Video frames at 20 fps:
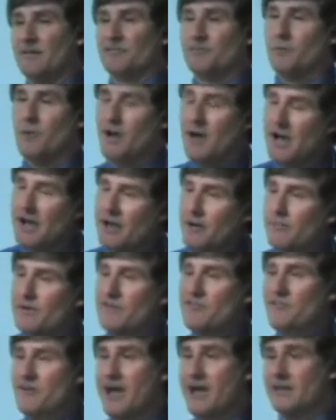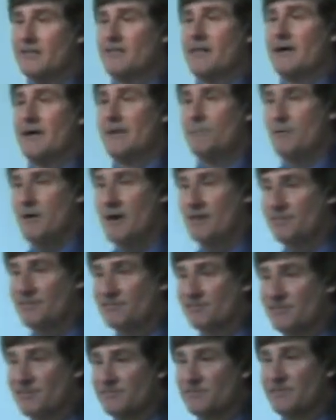So I reject the
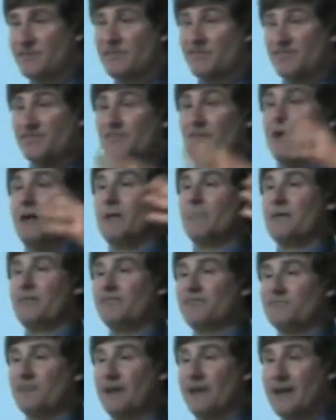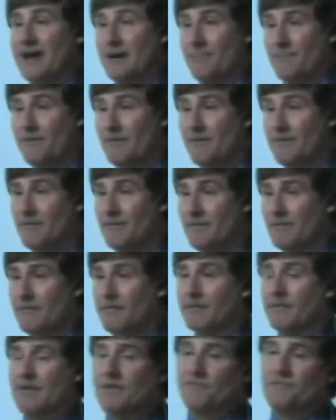hypothesis that this has all been set up.
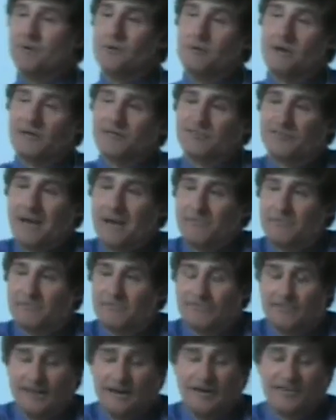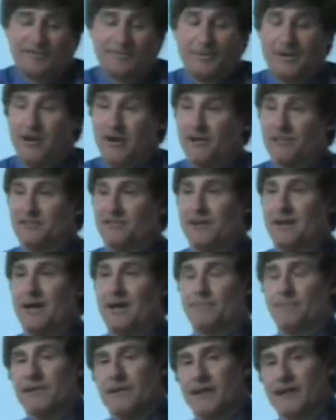If you accept that it's been all set
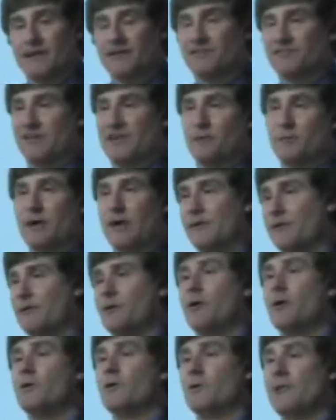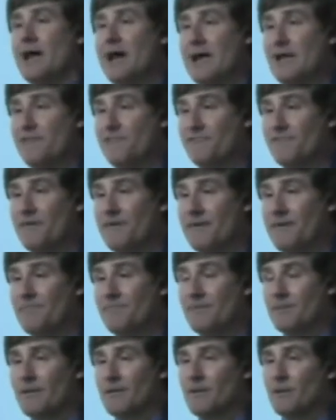up, then I could say, well, your whole life
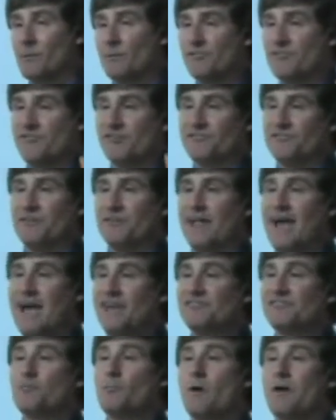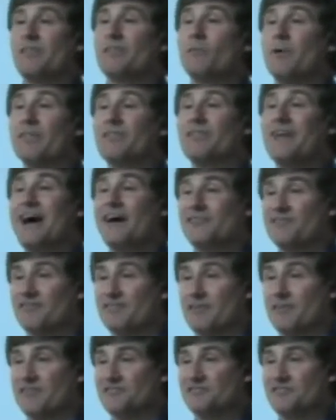was just the last
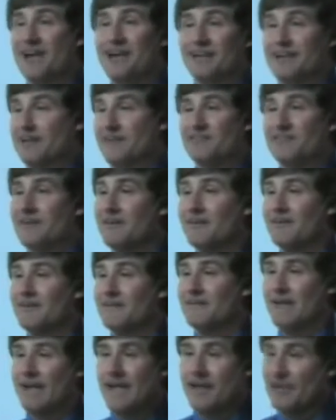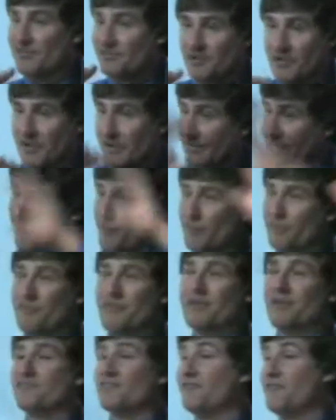1/1000th of a second, and the whole
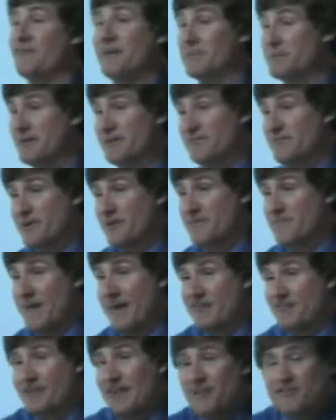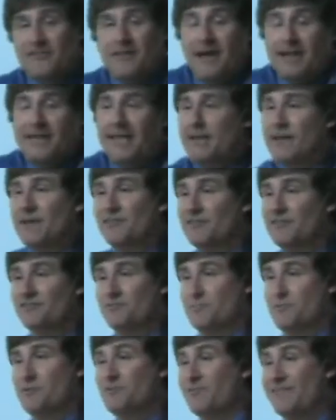thing is a figment of your imagination. I cannot
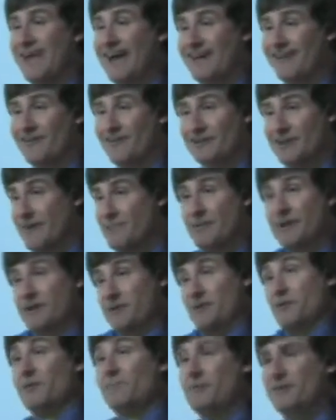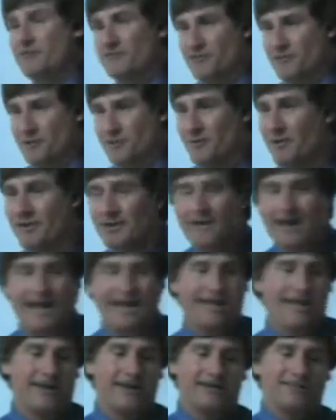disprove that, okay, but it could be true.
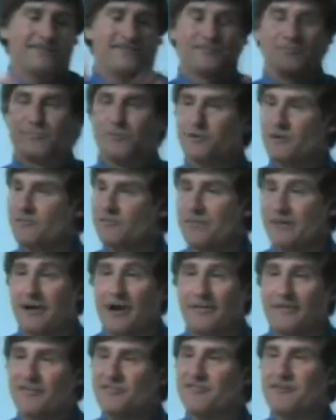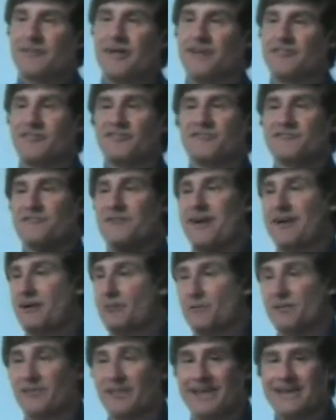I cannot disprove that all the geologic
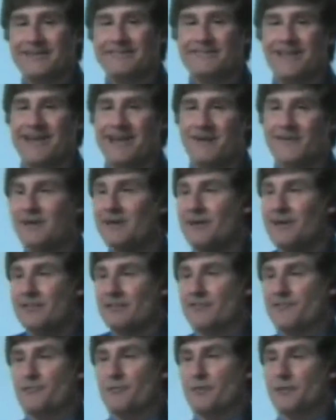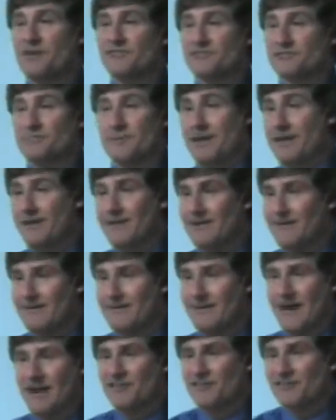strata were laid down to fool us, but
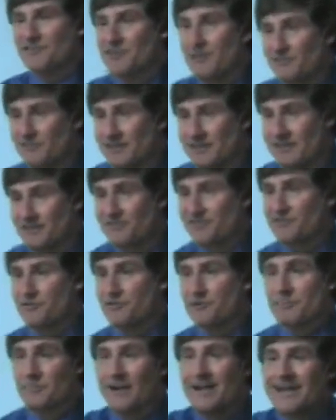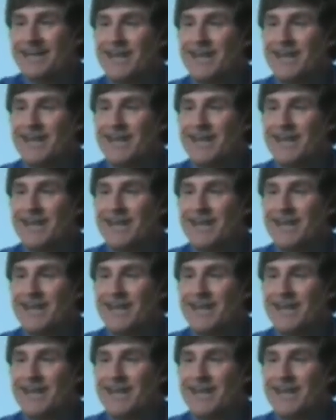I just don't think it's true. But